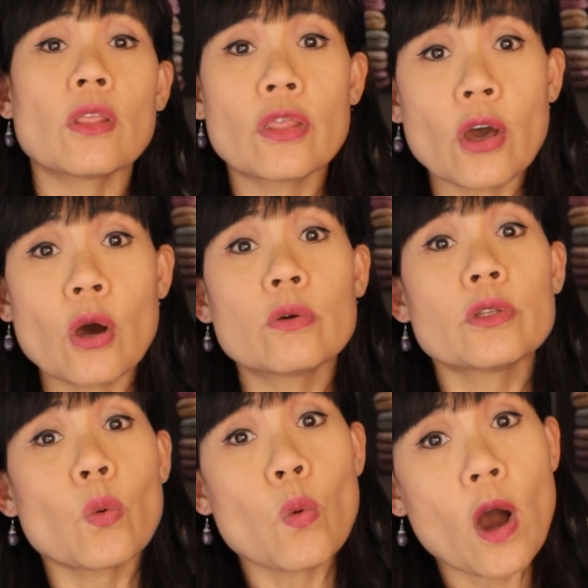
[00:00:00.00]
Though
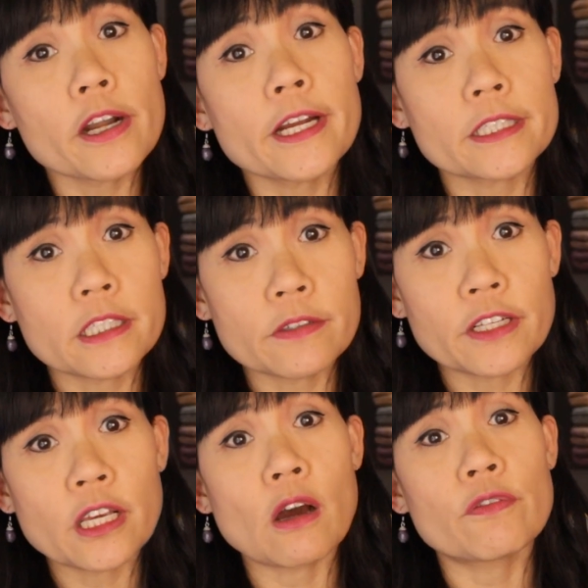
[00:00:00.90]
the water
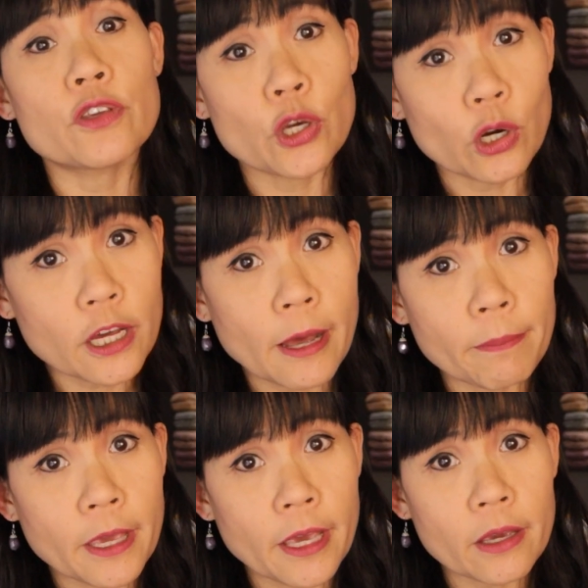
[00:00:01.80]
activity of your
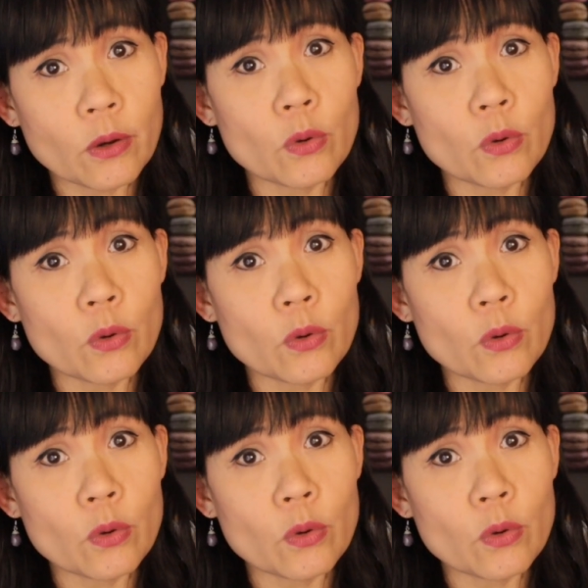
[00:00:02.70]
cupcake